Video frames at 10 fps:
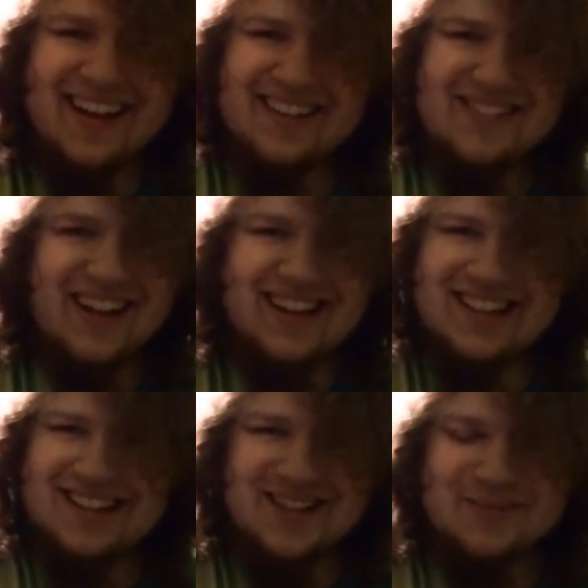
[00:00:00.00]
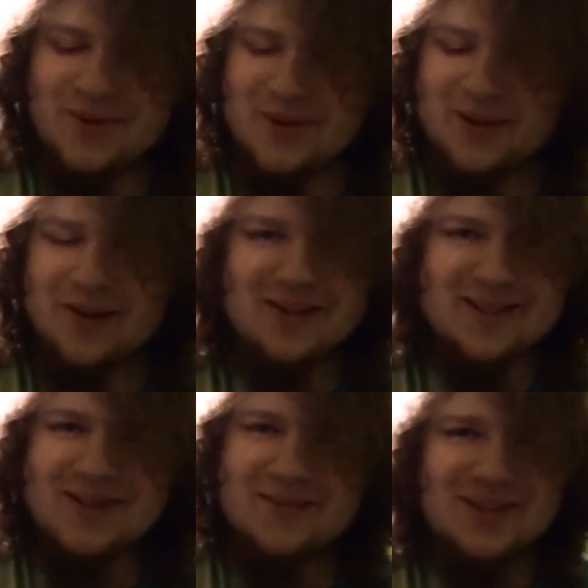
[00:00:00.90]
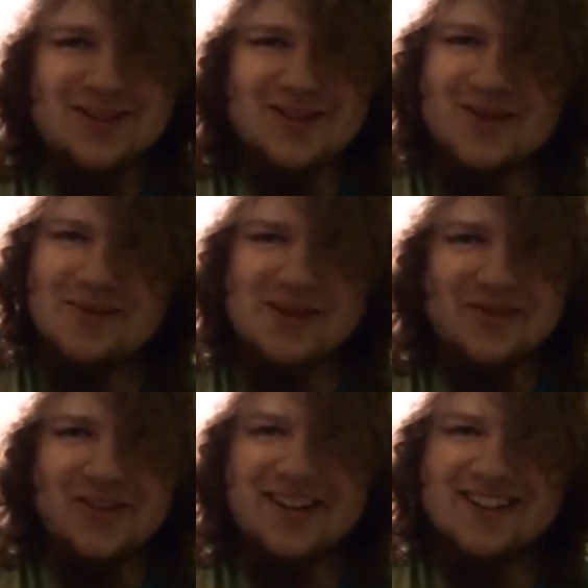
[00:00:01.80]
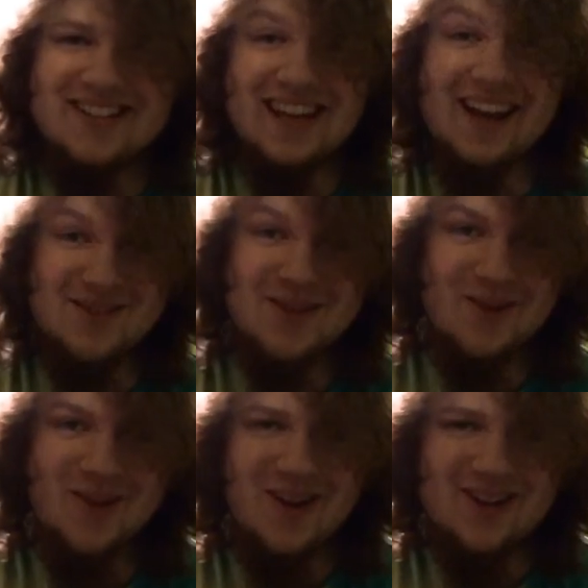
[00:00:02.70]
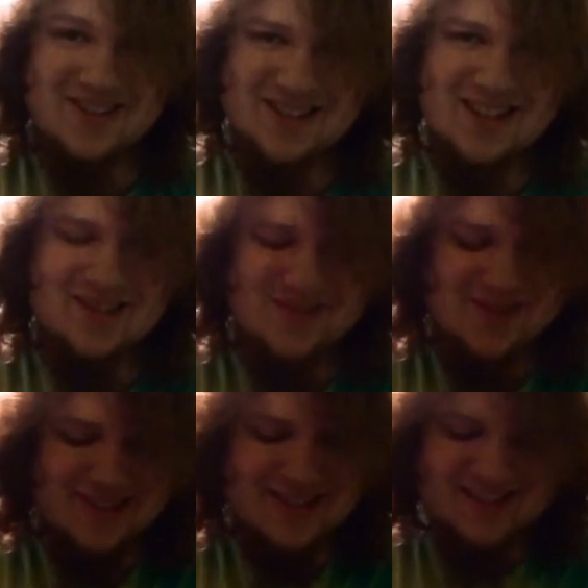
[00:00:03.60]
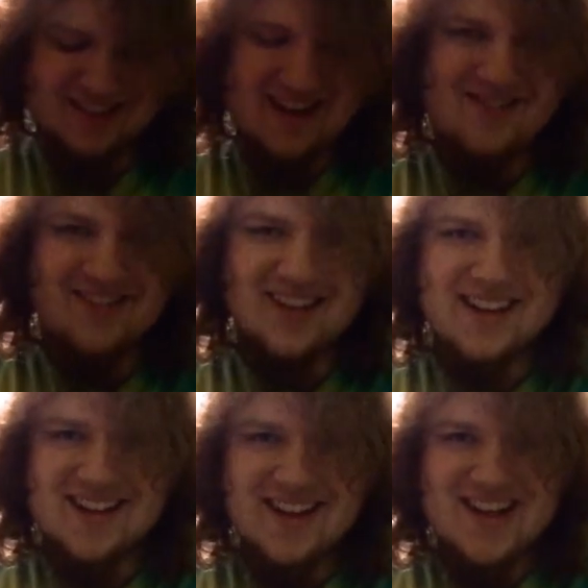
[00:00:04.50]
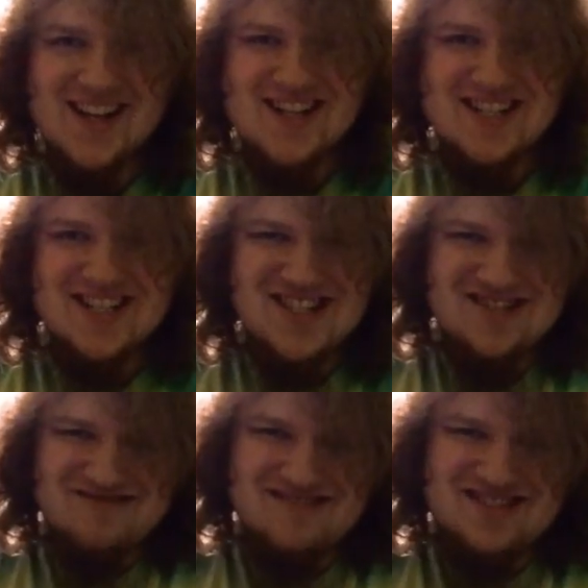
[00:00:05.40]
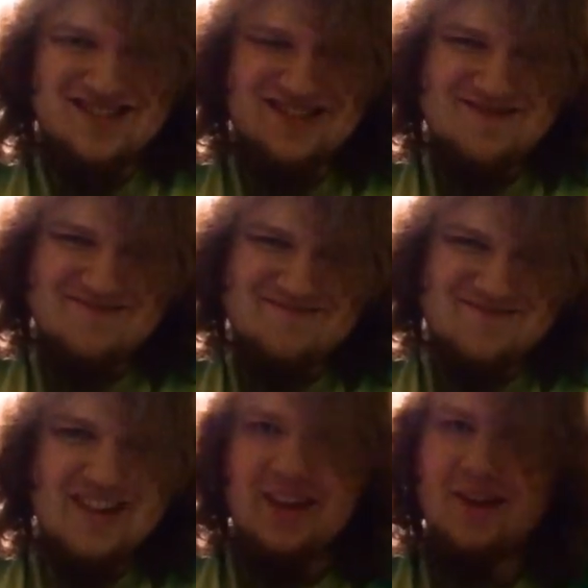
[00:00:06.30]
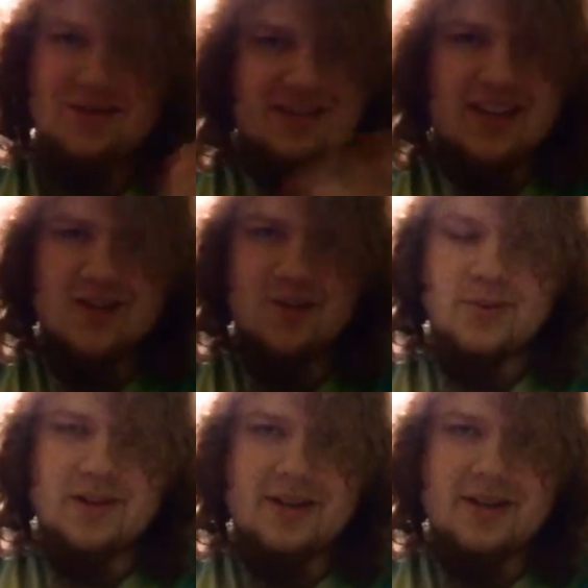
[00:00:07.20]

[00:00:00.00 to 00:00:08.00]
I've got like 6 more to go. This is gonna be so much fun because I have to do it all, or else it doesn't work. It doesn't count. Grizzly. Again, oh, can't do it with one